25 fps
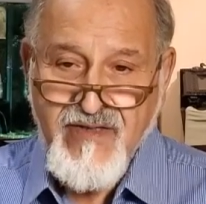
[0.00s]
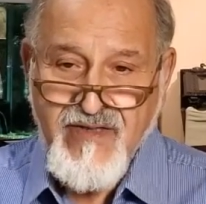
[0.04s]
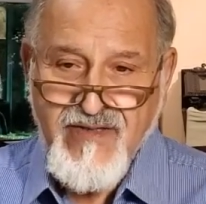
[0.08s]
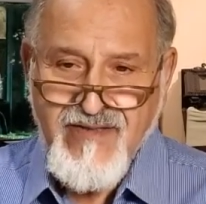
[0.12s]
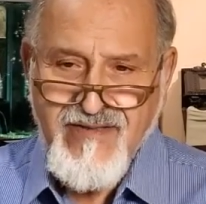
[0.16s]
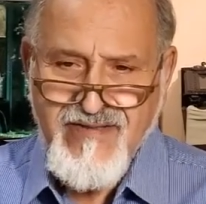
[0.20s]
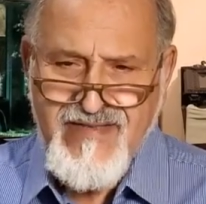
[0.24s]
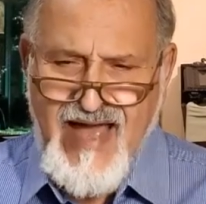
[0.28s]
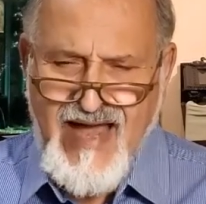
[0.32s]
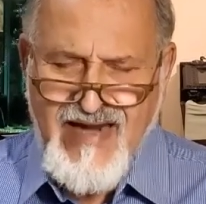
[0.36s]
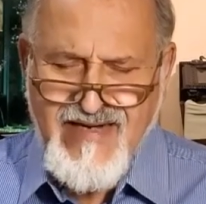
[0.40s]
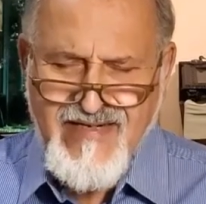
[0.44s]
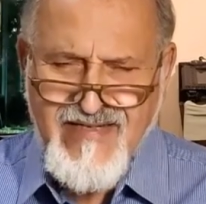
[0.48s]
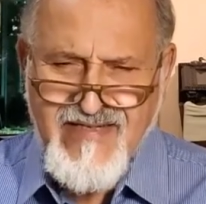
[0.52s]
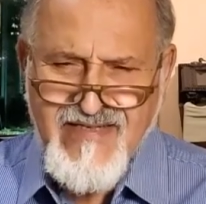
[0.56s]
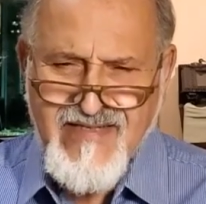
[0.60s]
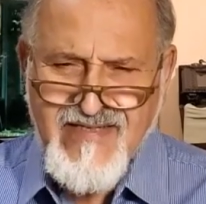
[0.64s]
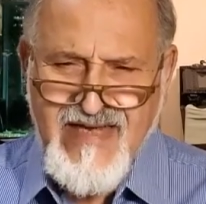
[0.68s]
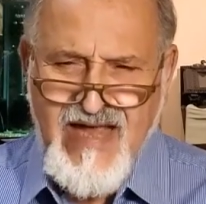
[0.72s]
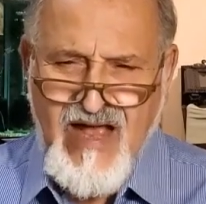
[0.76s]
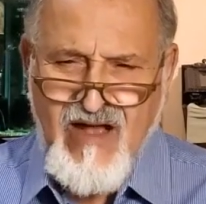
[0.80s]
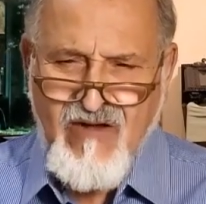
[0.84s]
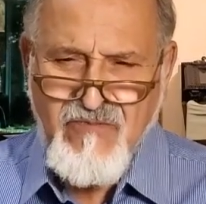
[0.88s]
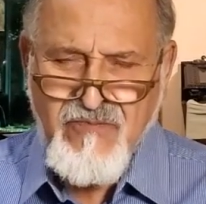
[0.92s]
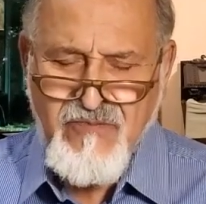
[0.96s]
That is
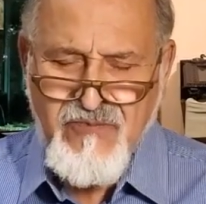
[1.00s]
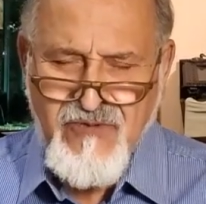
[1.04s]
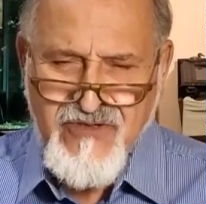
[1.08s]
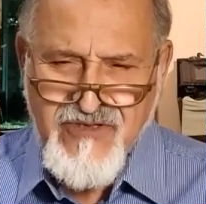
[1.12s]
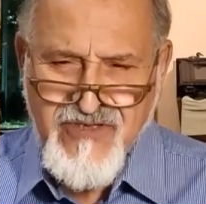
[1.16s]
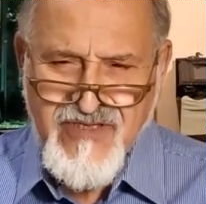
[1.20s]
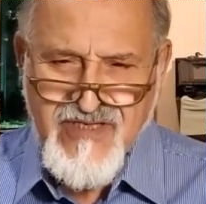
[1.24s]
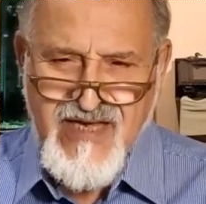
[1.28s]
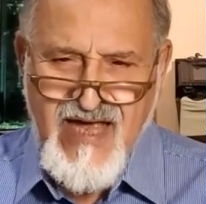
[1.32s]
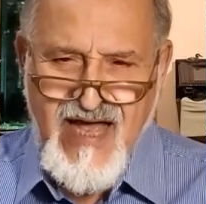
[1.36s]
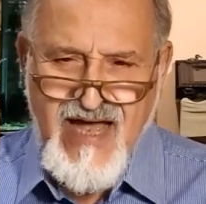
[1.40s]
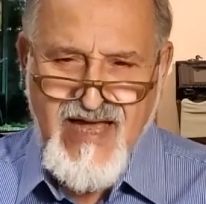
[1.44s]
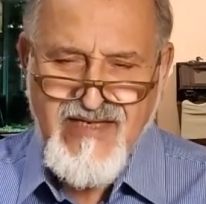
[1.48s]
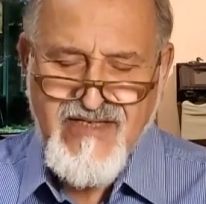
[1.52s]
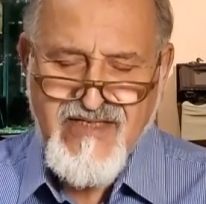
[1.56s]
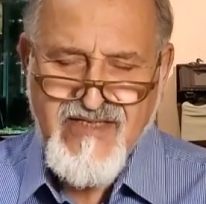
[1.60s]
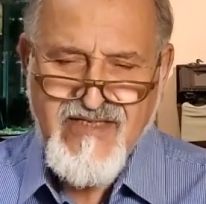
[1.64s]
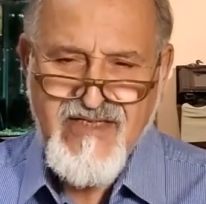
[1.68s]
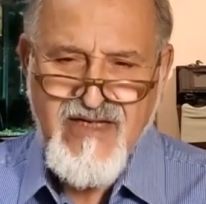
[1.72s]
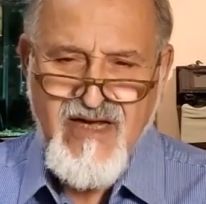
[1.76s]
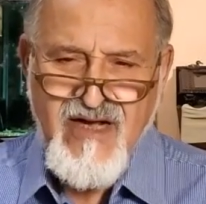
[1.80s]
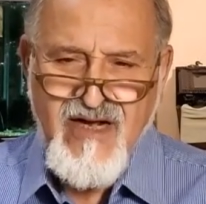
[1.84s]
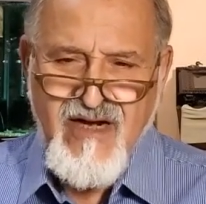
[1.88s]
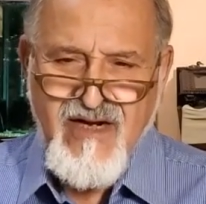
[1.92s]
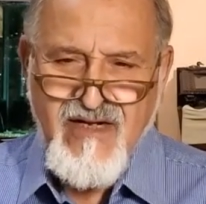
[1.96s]
how
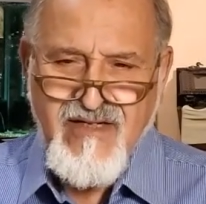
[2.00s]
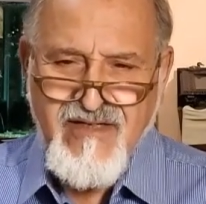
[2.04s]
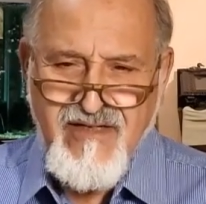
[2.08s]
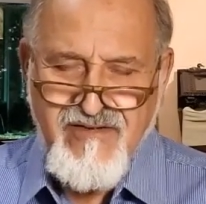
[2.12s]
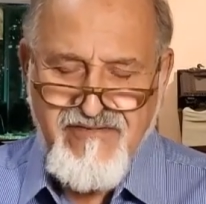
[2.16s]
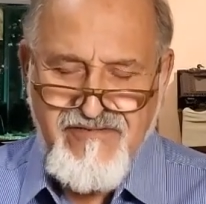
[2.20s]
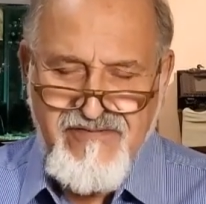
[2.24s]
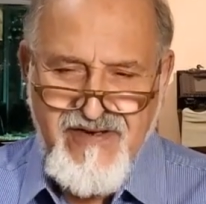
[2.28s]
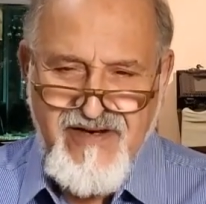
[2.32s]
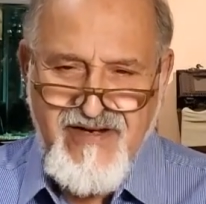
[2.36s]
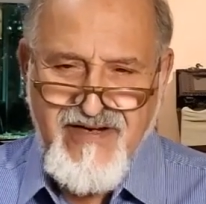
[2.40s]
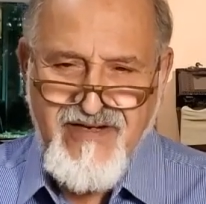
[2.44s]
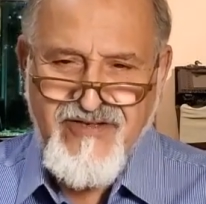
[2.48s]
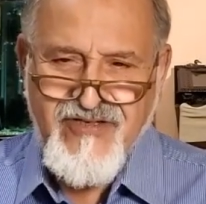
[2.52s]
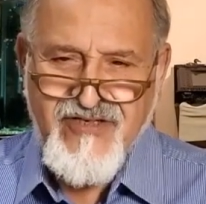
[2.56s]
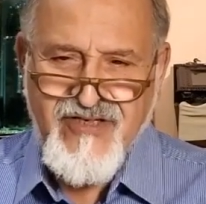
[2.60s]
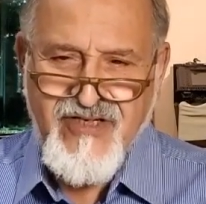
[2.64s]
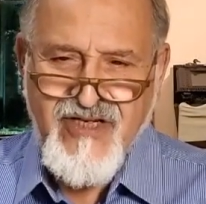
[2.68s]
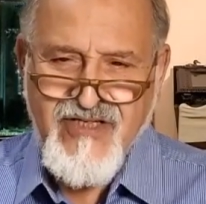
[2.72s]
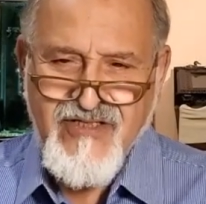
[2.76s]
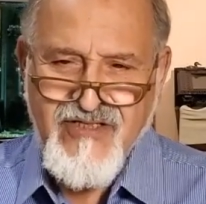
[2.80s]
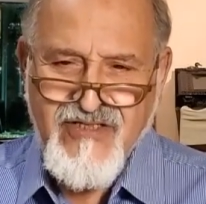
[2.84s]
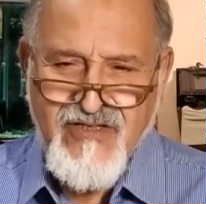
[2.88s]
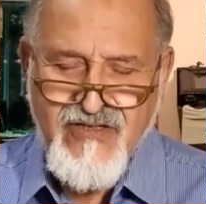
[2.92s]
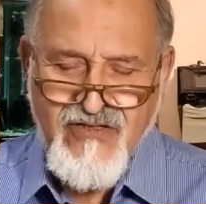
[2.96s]
precise the
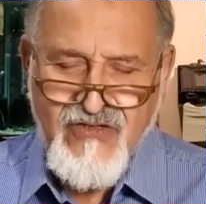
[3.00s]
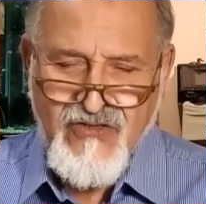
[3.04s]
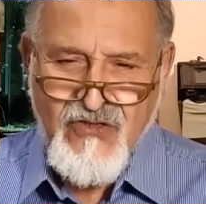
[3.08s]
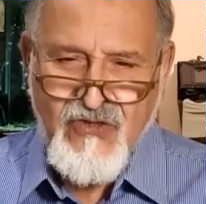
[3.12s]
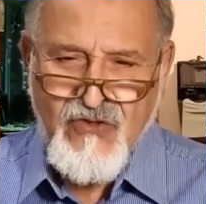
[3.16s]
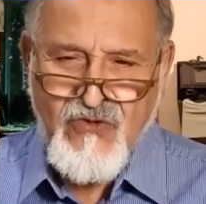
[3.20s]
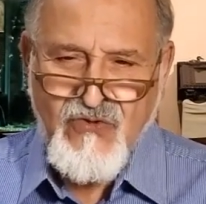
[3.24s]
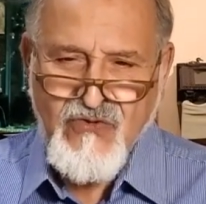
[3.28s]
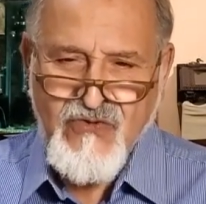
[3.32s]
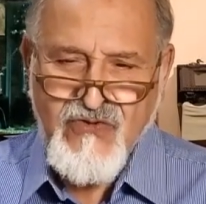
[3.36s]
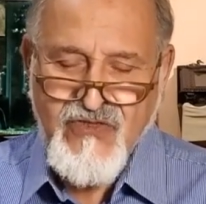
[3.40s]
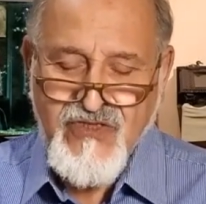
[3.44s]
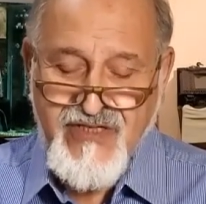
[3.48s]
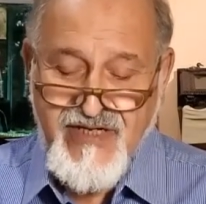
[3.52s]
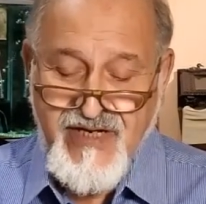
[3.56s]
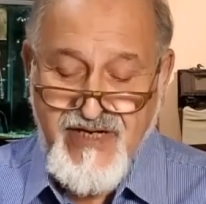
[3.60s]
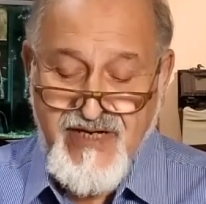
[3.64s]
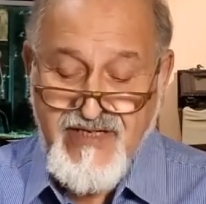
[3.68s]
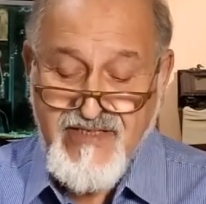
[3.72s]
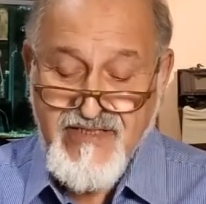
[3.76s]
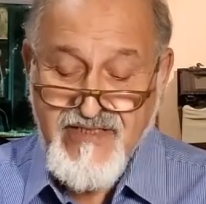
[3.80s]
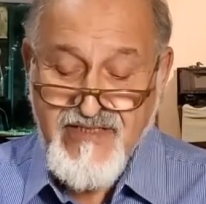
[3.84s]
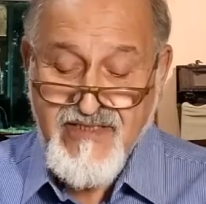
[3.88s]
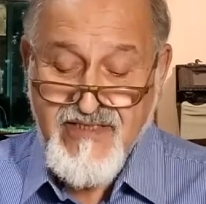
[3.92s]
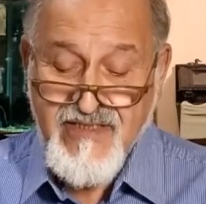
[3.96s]
villagers in those
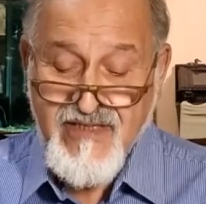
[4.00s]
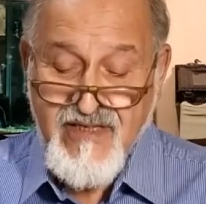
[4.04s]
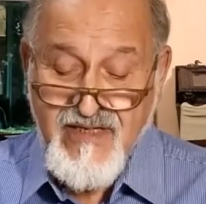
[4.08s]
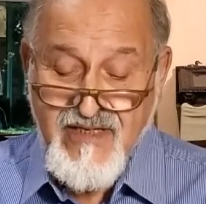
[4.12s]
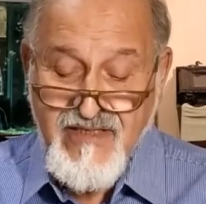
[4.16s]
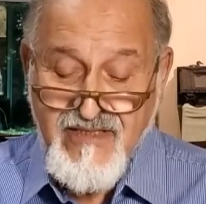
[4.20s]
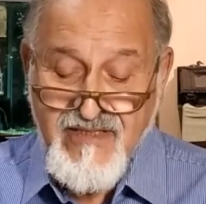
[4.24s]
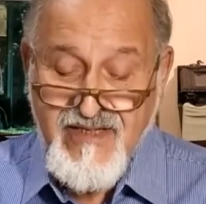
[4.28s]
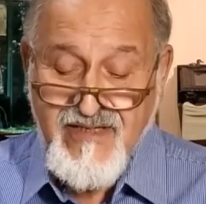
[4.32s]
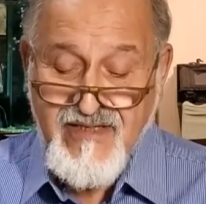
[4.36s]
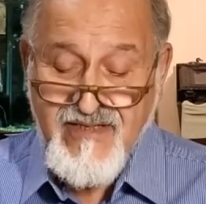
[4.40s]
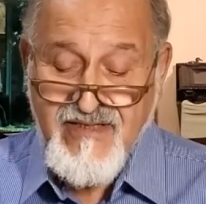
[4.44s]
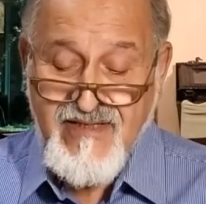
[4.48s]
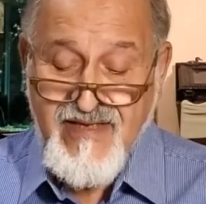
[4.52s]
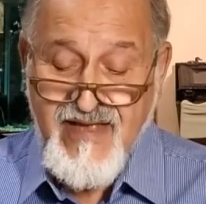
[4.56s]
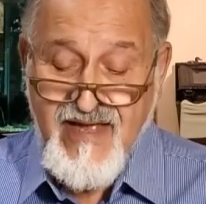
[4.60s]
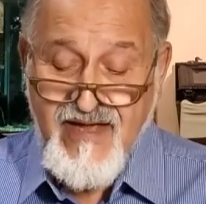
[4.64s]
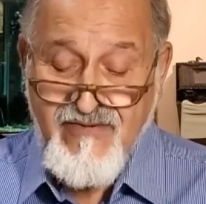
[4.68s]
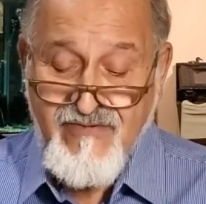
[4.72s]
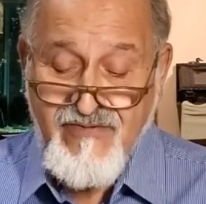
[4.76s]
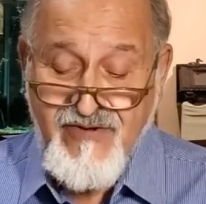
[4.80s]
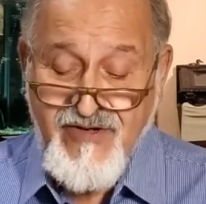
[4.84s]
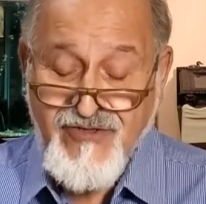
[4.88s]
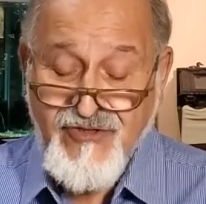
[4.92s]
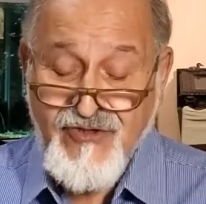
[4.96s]
days did their
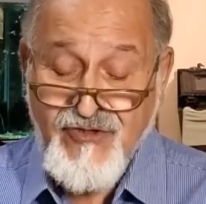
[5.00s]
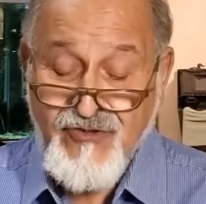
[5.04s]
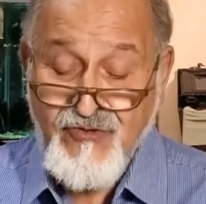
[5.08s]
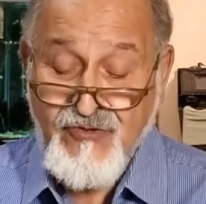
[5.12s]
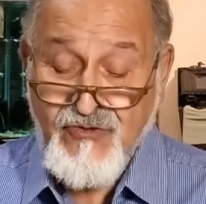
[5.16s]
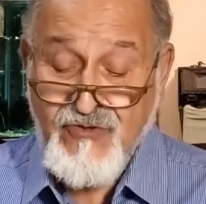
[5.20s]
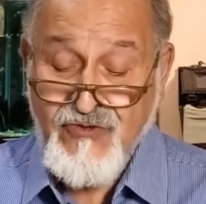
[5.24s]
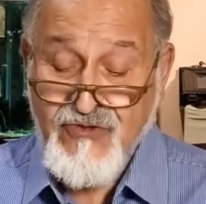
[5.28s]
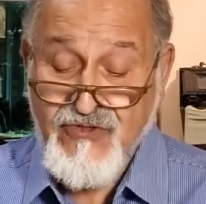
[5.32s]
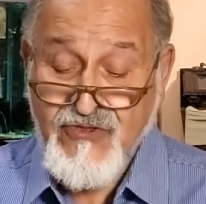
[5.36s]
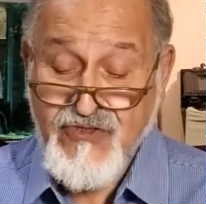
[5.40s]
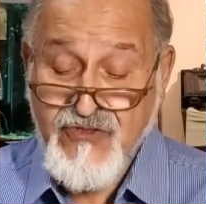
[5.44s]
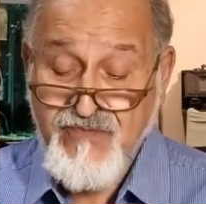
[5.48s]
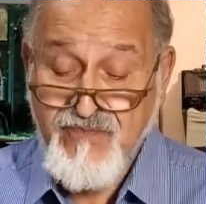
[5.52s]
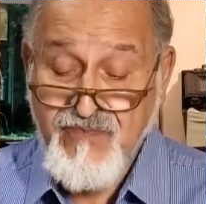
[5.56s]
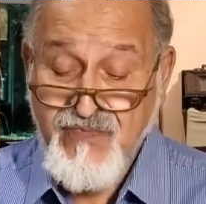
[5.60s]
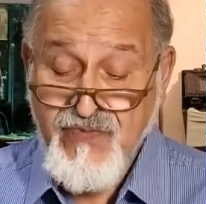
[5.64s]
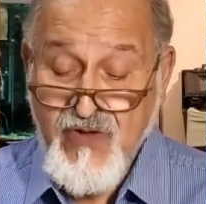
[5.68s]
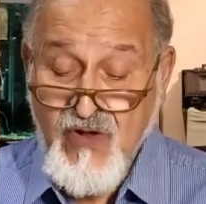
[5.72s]
rituals.